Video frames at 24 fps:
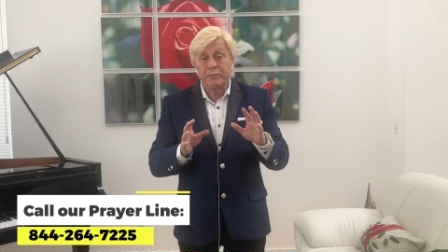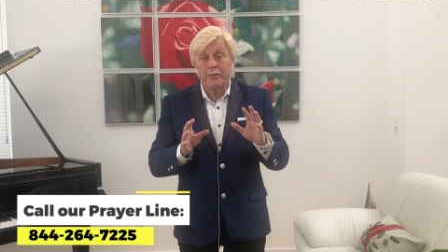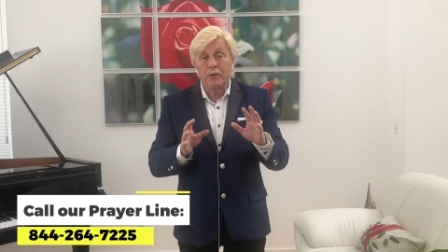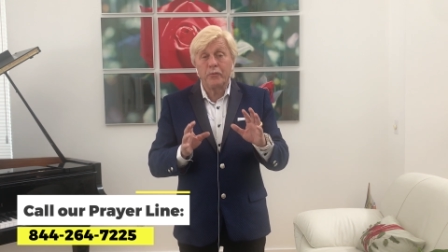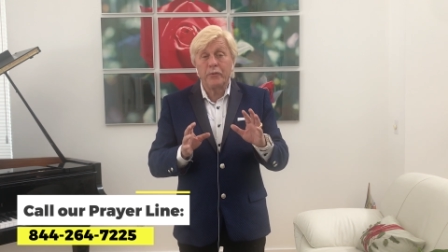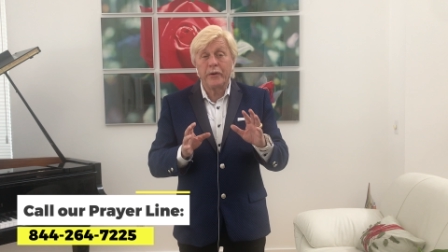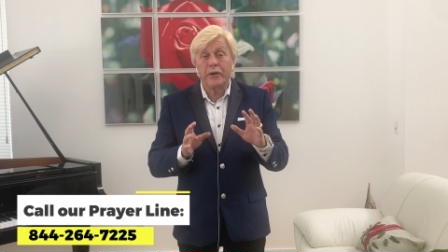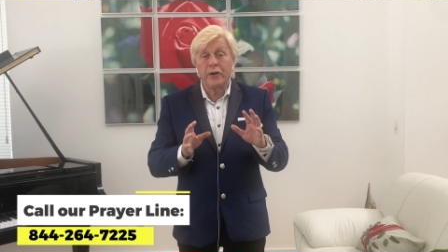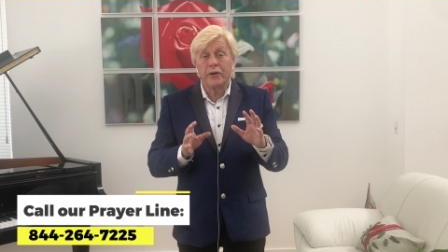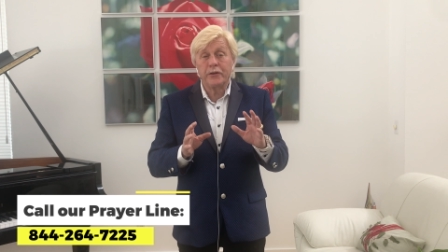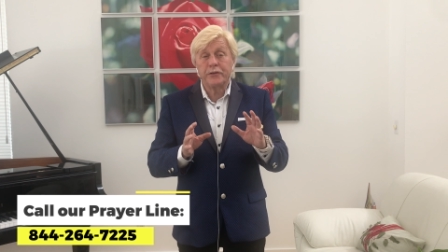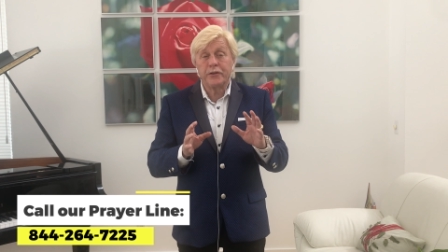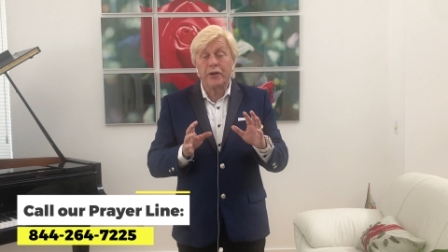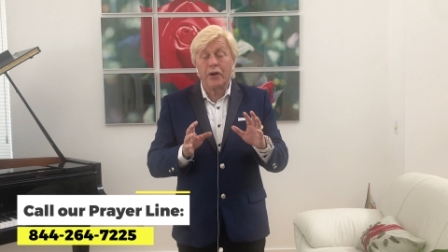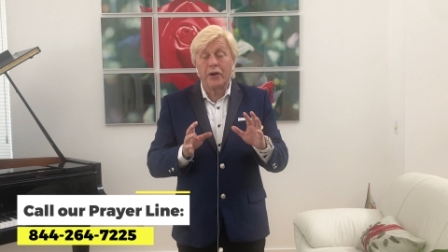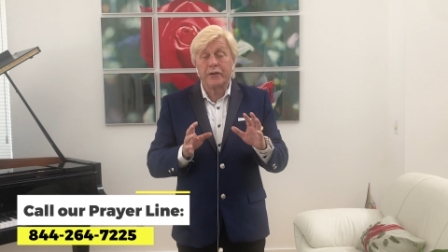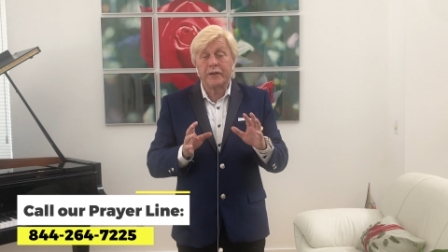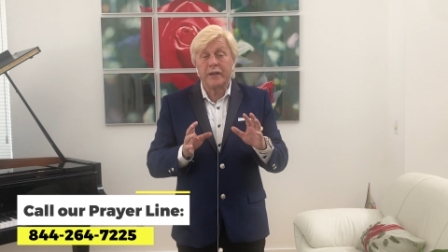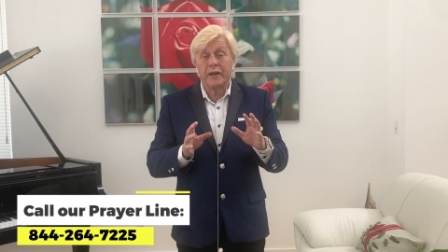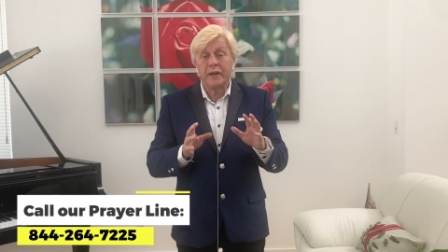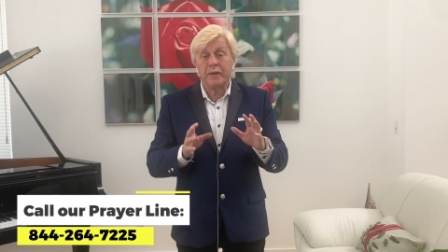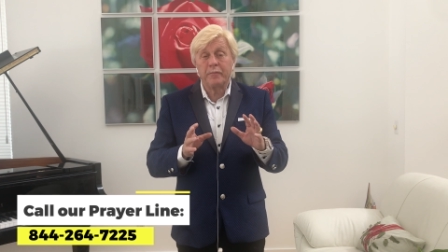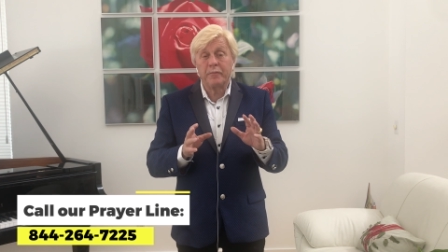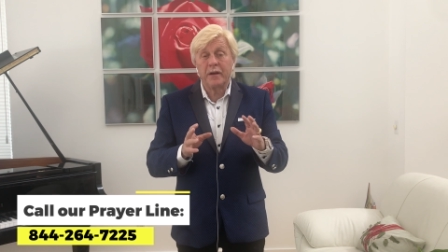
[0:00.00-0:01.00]
but we are
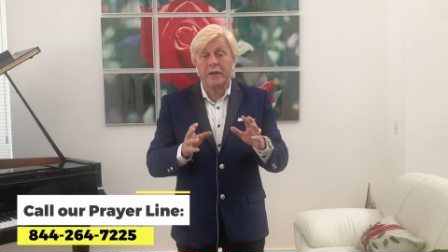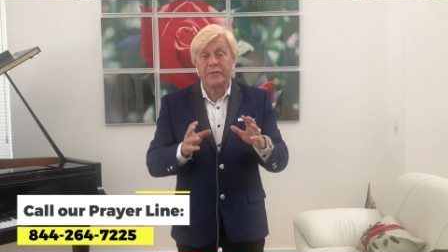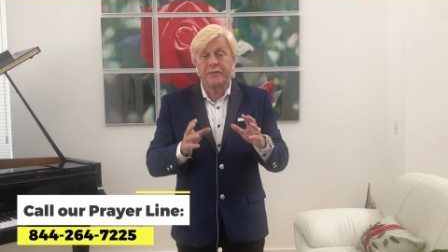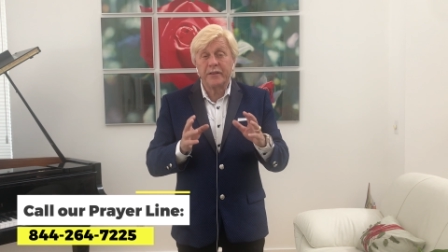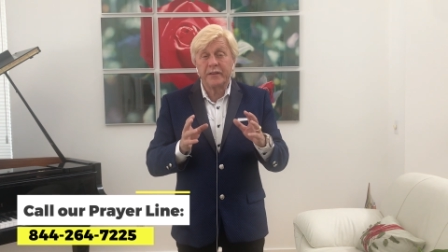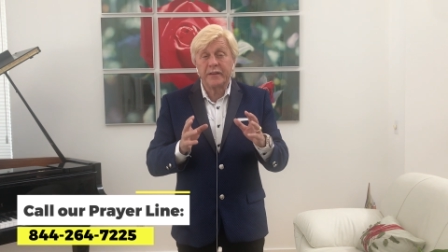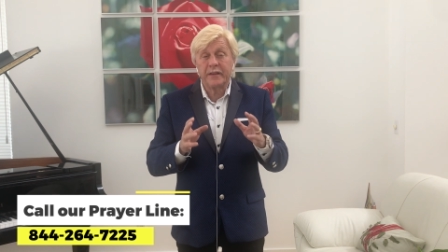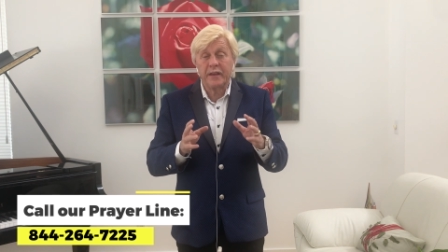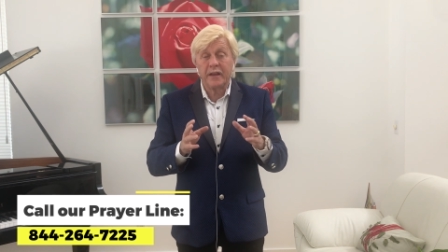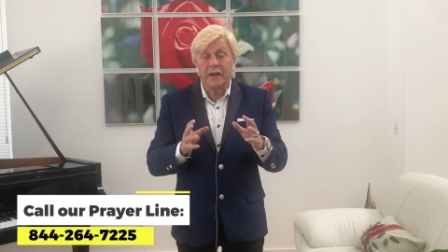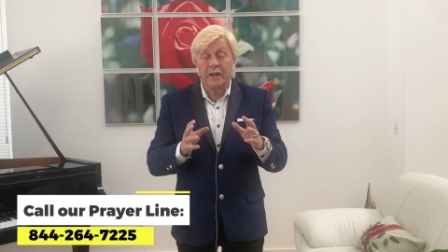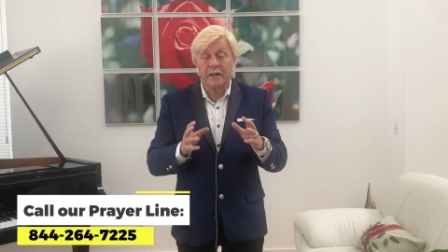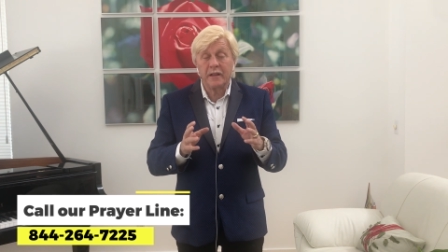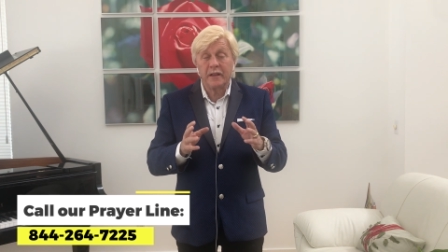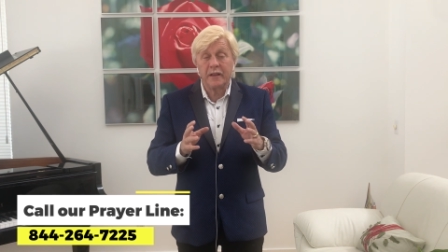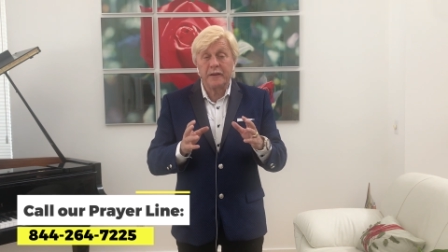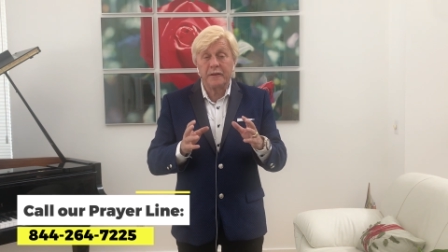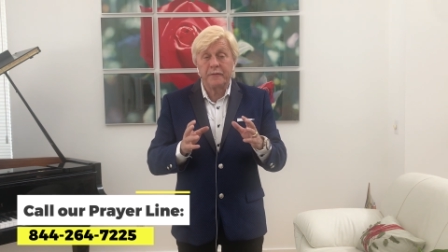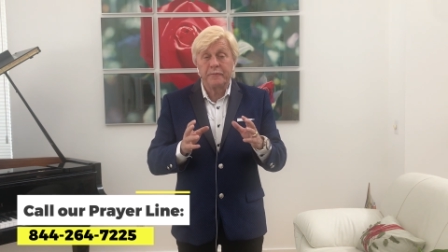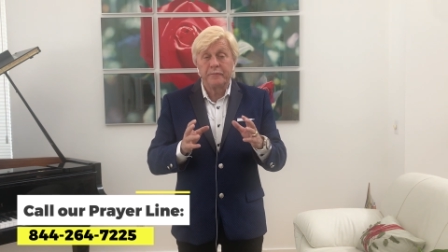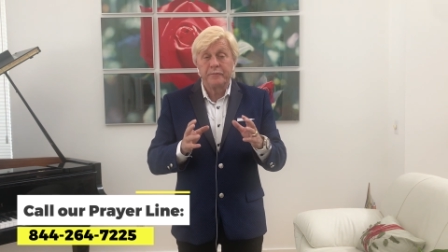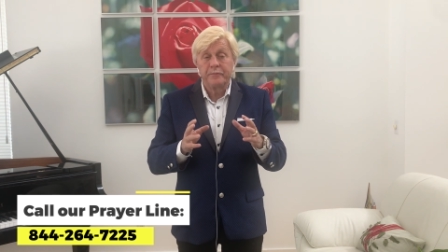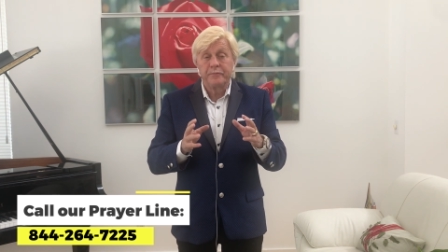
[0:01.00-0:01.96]
talking about the killing